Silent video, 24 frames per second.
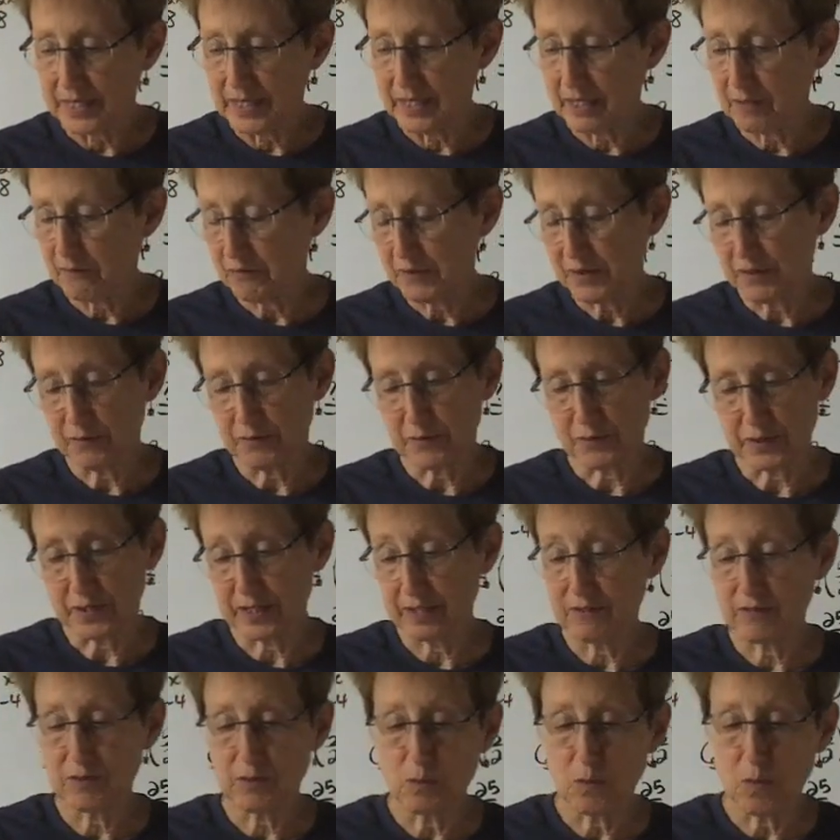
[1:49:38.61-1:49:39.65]
If you're
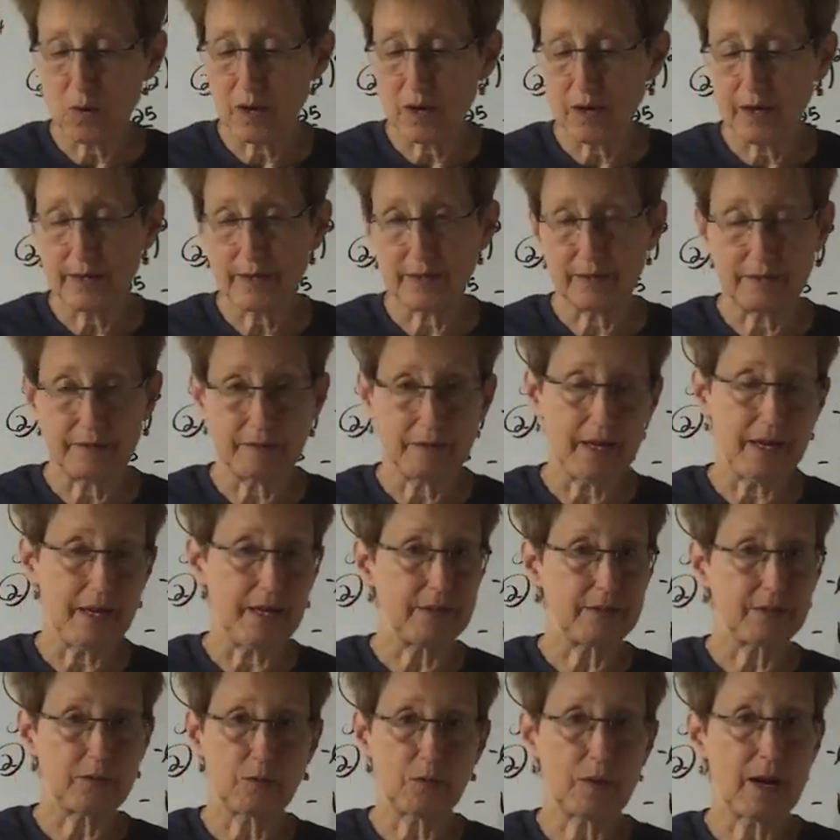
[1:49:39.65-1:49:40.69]
given one,
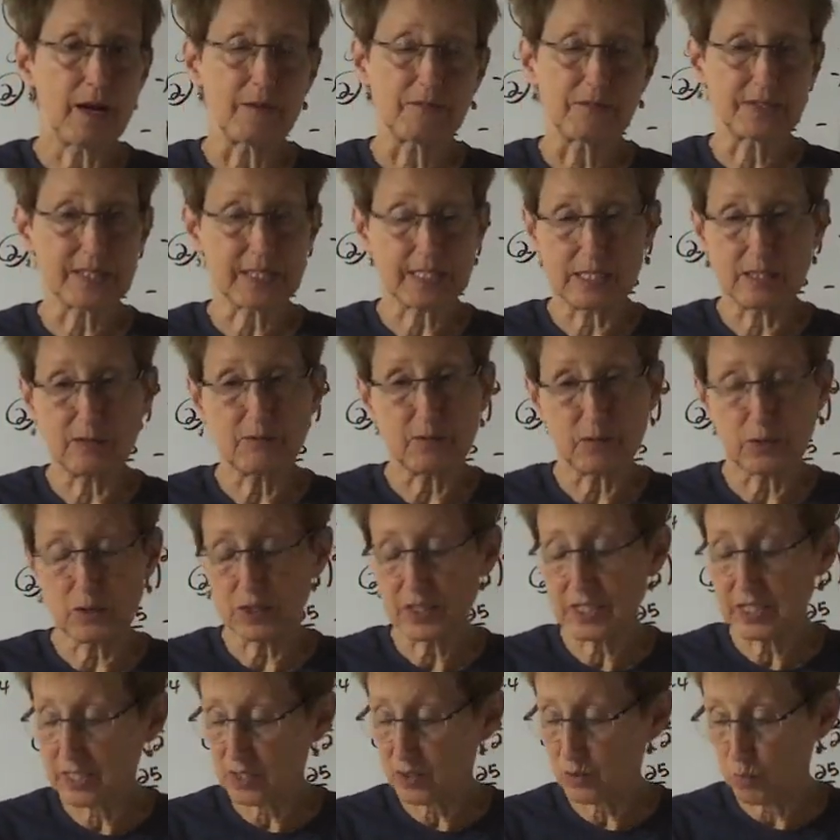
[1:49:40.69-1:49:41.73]
and graph its
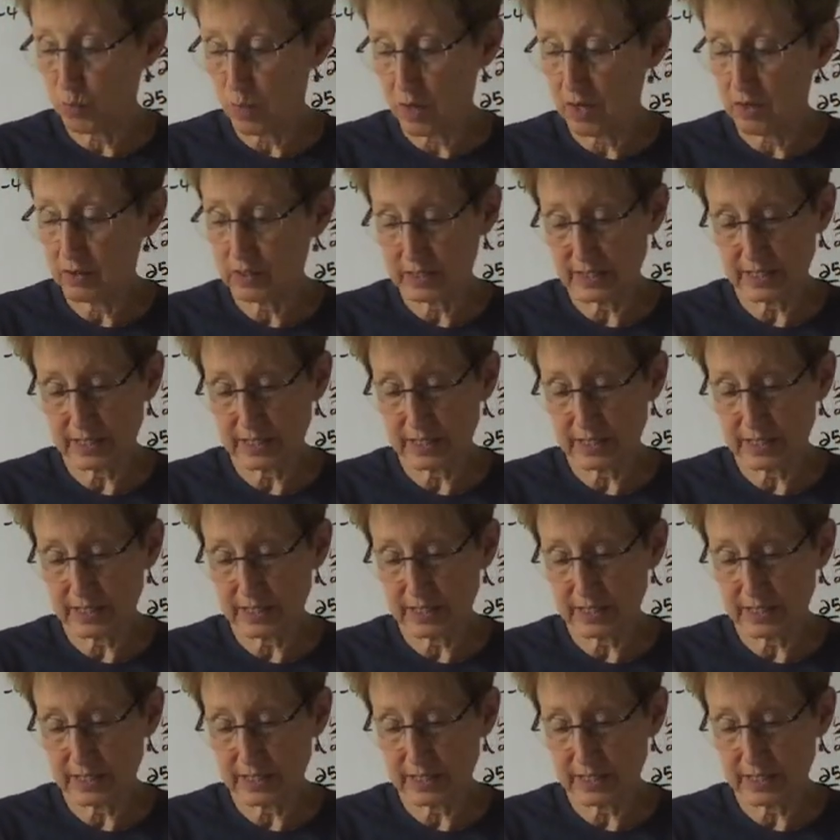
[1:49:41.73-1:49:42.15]
inverse as well,